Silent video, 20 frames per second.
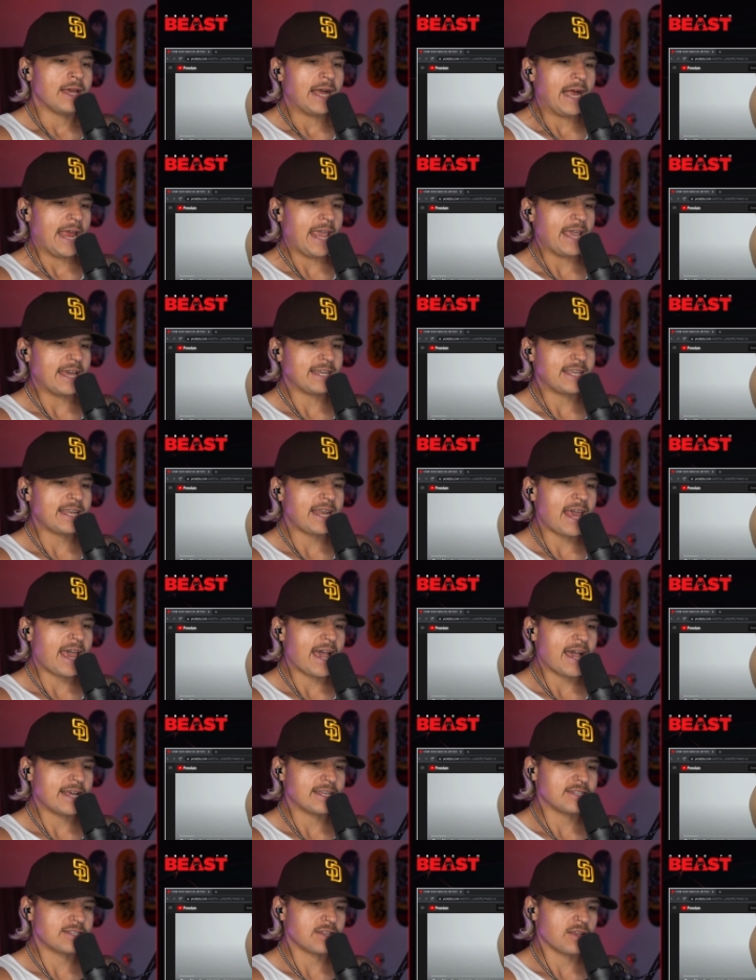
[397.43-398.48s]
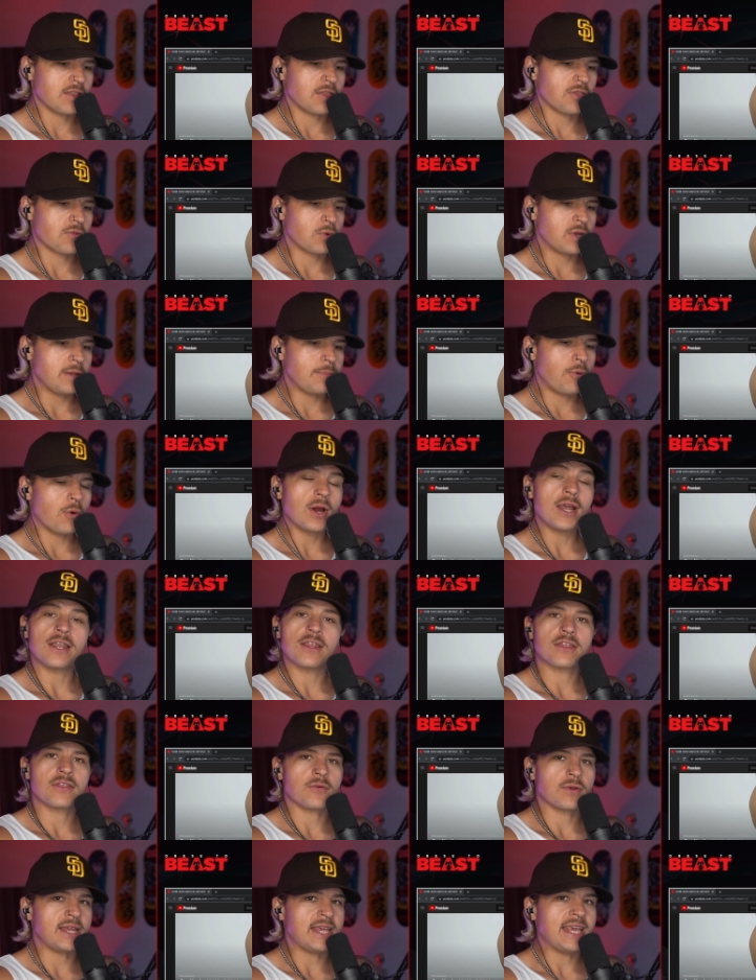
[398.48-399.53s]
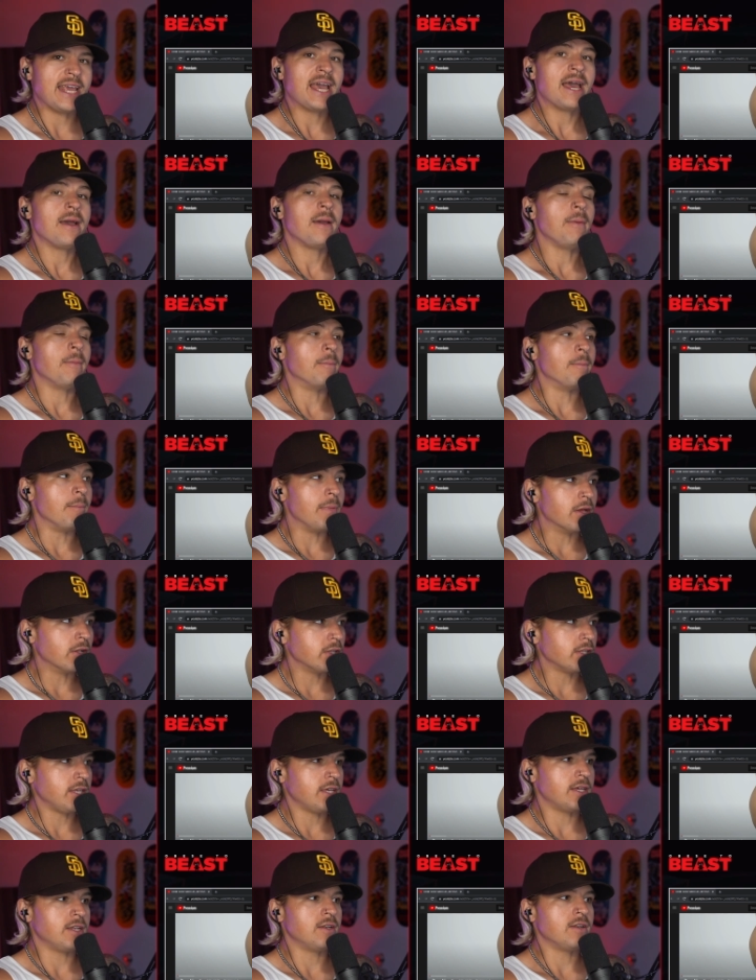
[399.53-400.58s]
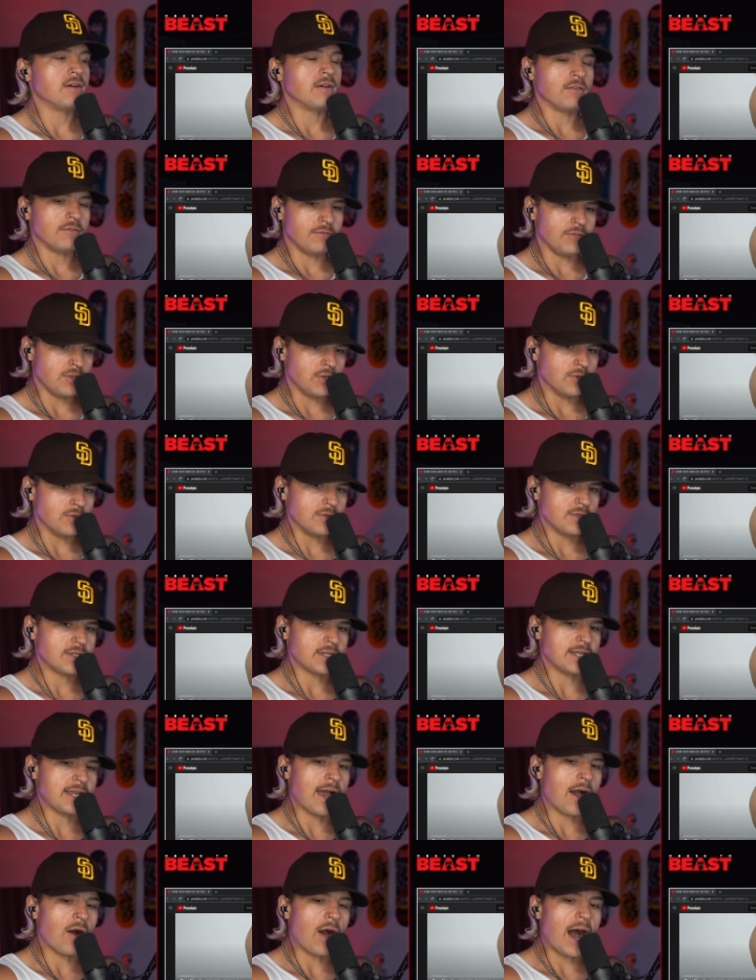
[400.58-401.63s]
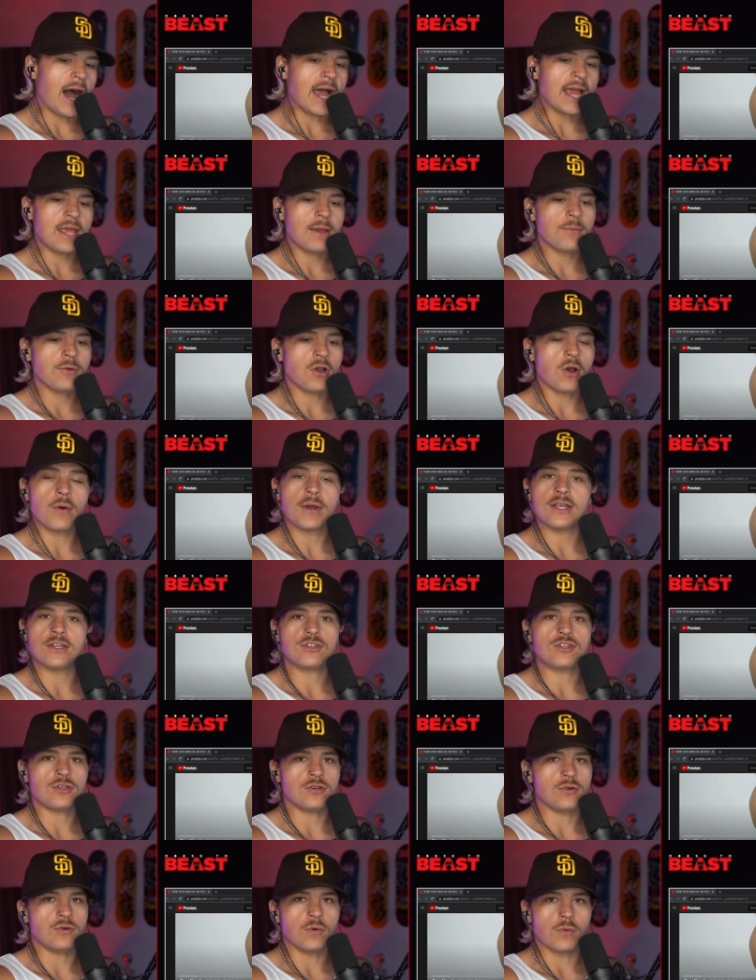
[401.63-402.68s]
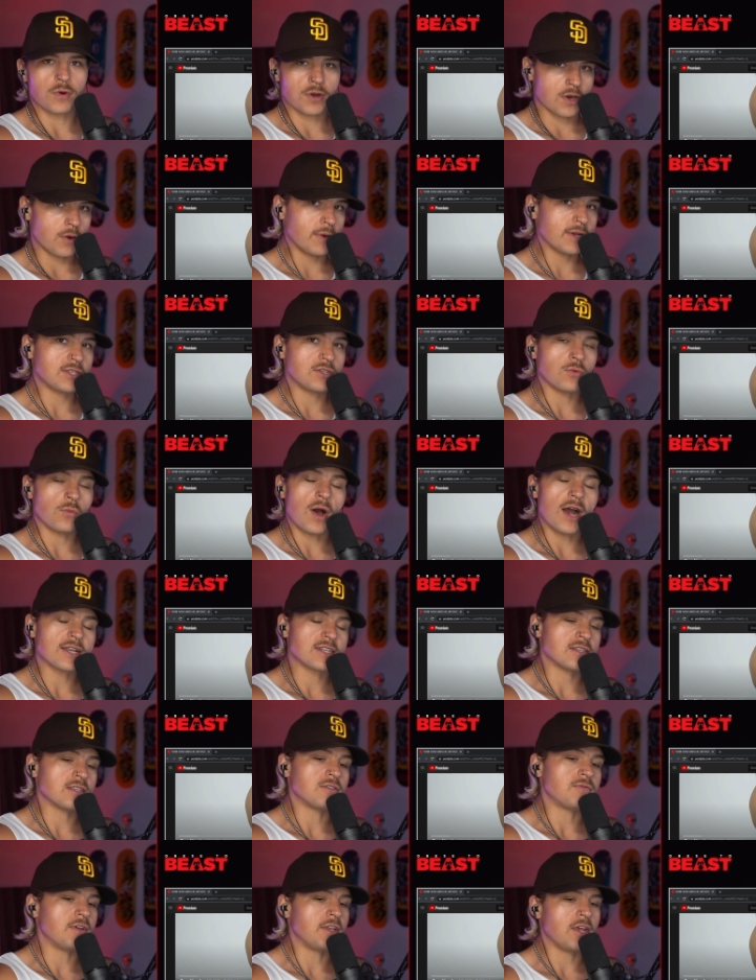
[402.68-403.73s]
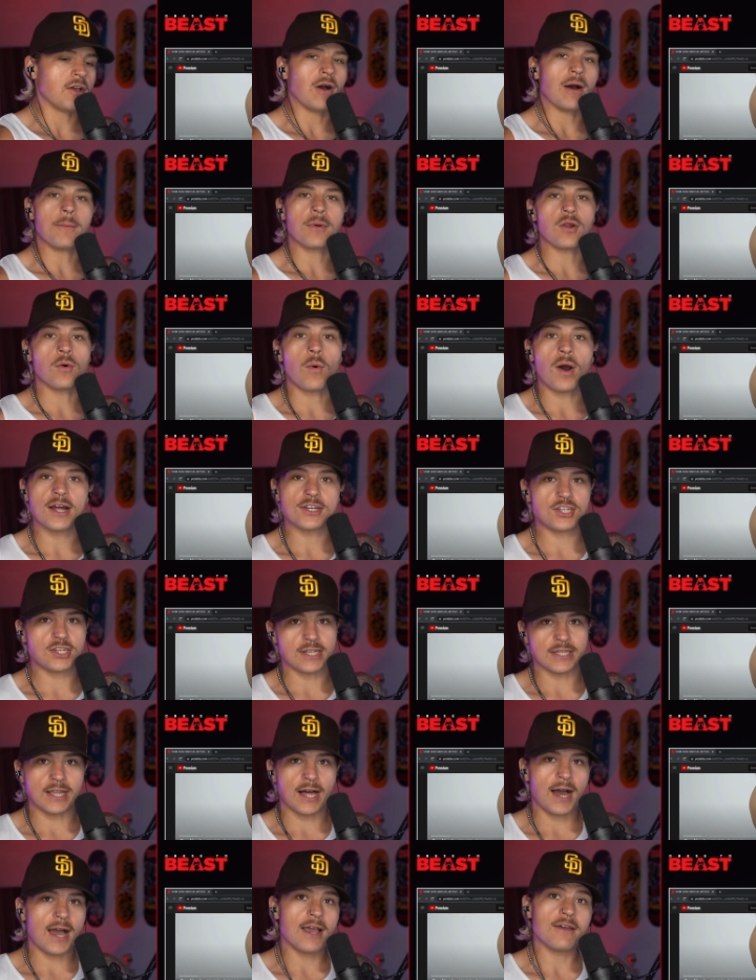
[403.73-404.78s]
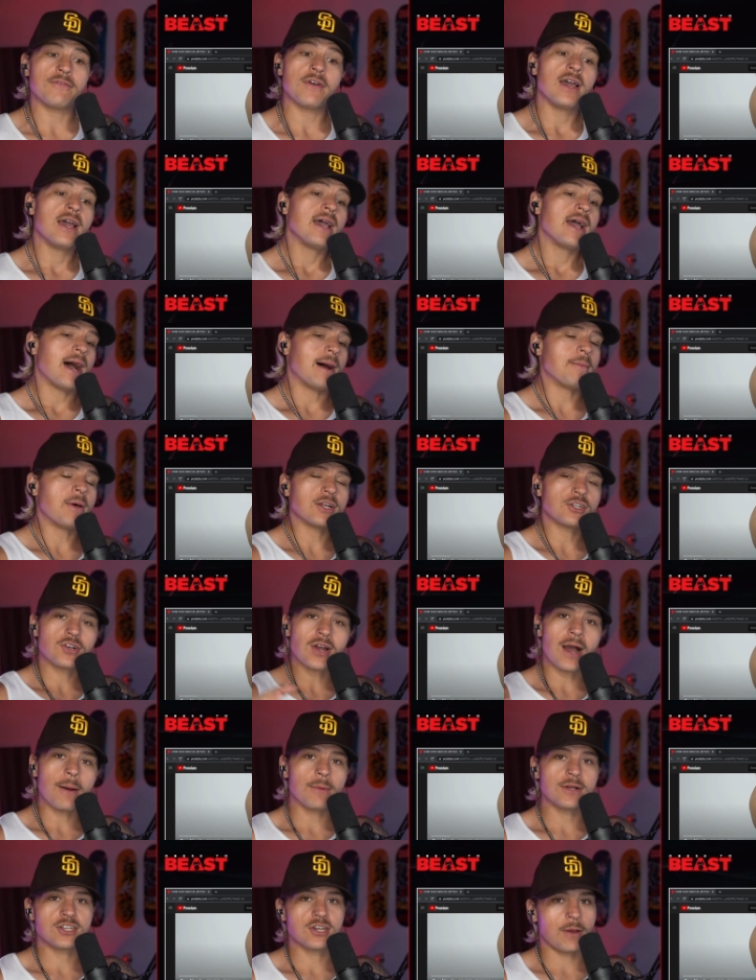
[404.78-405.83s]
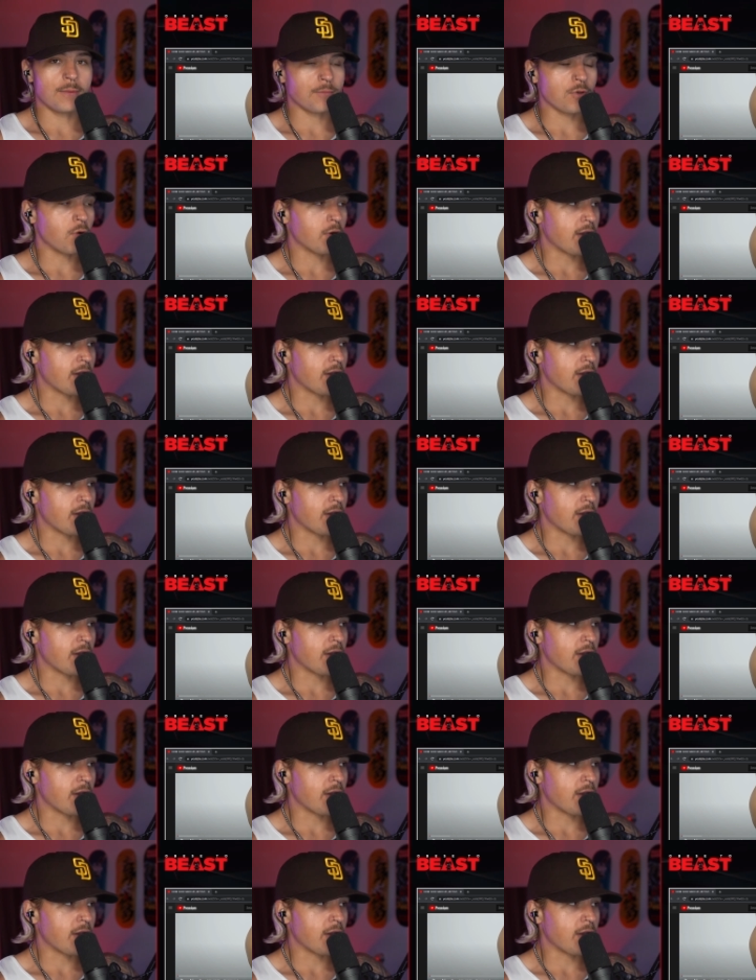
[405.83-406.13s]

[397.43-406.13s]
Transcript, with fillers: and it has 3.3 million views. Now, I am going to, we're going to watch this video. I'm going to watch it live. I'm not sure how much I'm going